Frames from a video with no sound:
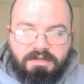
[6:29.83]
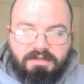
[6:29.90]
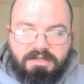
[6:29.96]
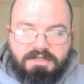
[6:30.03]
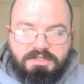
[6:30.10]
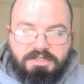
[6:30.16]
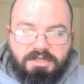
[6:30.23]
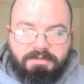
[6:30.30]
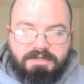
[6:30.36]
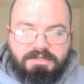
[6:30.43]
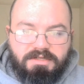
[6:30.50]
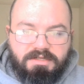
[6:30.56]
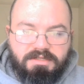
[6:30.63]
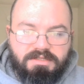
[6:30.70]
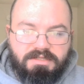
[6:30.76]
And ladies and gentlemen, as
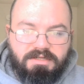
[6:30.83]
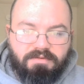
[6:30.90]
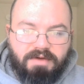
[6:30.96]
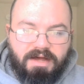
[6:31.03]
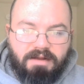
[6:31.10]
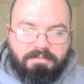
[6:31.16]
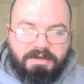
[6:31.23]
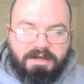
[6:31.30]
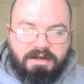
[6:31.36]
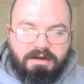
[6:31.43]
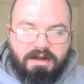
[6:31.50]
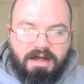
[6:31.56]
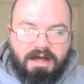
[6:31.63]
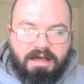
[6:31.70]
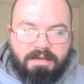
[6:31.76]
you can see right up
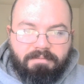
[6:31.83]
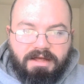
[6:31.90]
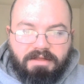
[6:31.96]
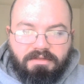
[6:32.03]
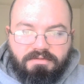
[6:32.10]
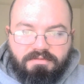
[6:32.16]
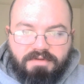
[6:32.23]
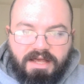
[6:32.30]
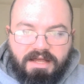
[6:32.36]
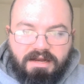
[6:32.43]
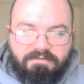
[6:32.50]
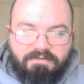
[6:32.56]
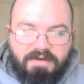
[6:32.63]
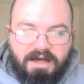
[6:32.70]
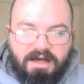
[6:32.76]
here, I am at
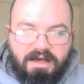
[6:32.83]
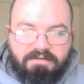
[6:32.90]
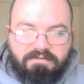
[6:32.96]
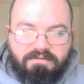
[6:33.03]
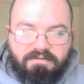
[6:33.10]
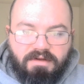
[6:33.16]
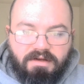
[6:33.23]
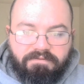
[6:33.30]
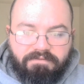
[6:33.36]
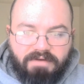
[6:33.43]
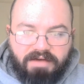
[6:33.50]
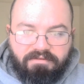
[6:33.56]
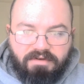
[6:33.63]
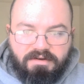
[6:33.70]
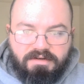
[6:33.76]
385 of
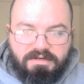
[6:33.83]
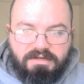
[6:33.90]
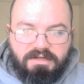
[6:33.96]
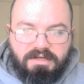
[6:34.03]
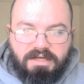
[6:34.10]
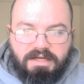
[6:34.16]
500.